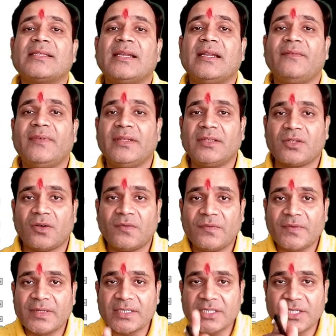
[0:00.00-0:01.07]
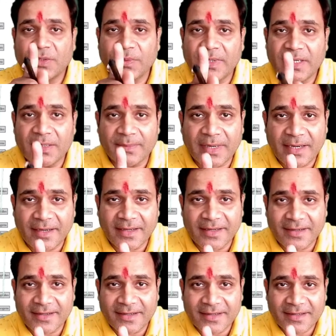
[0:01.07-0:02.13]
11th of first unit, my
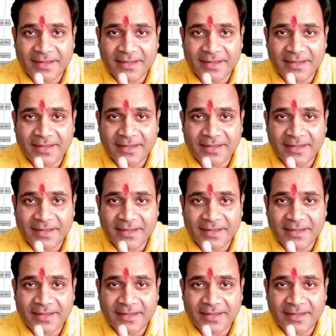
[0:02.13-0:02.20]
dear.